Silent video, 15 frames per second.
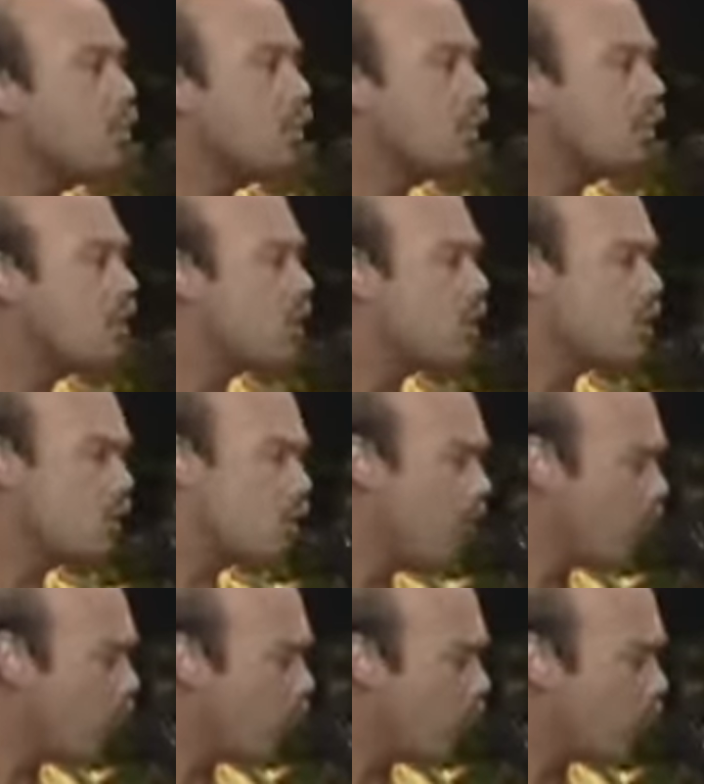and the words are
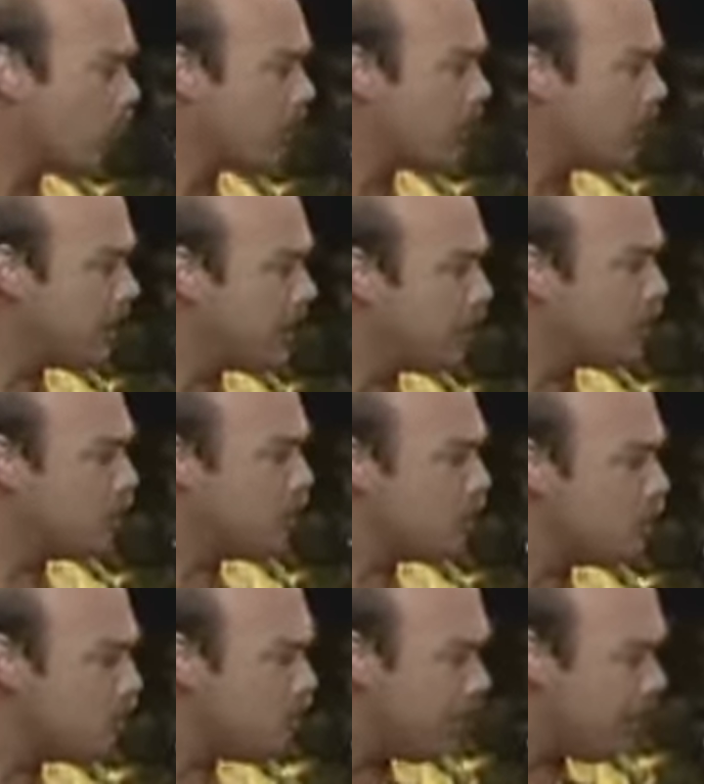so important to getting
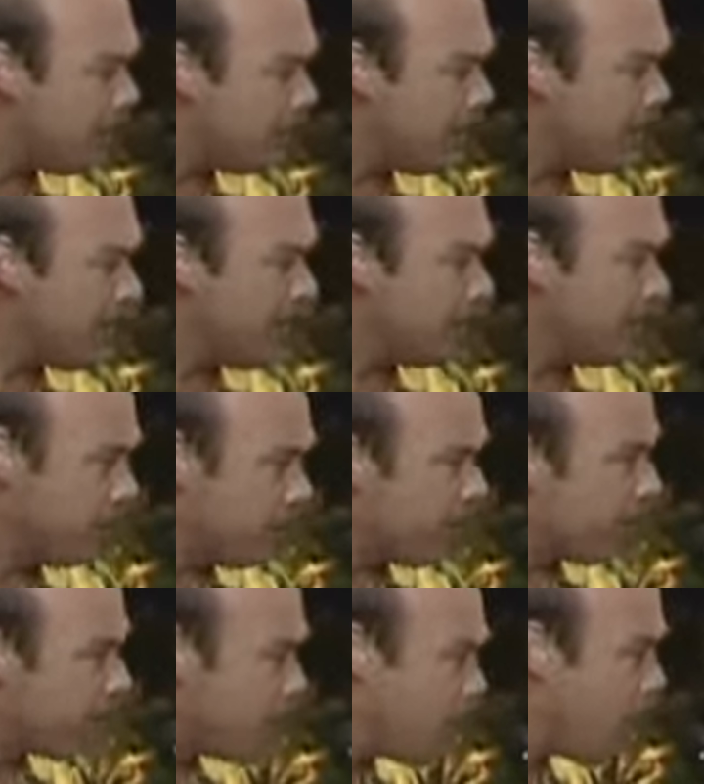the mood right.
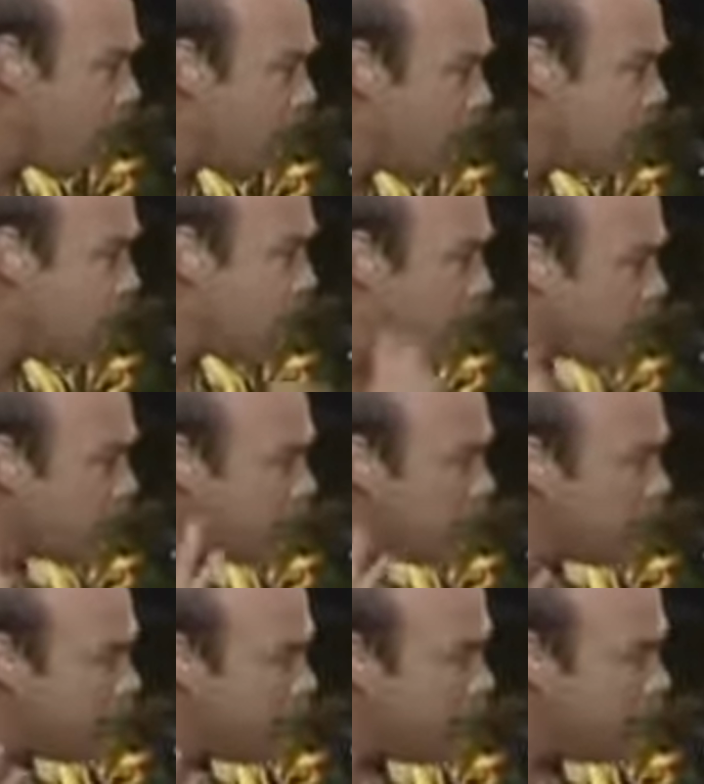They're gonna do all this by
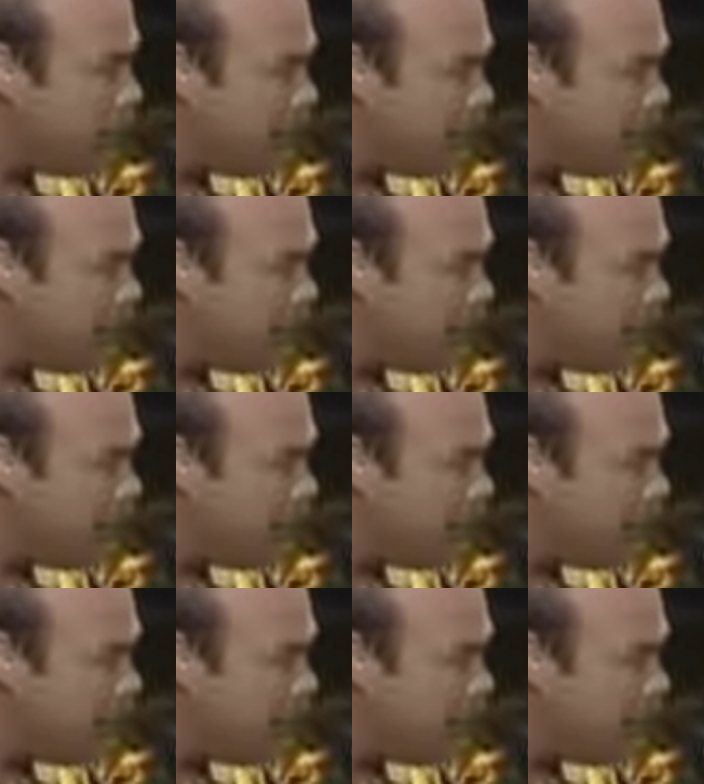reading my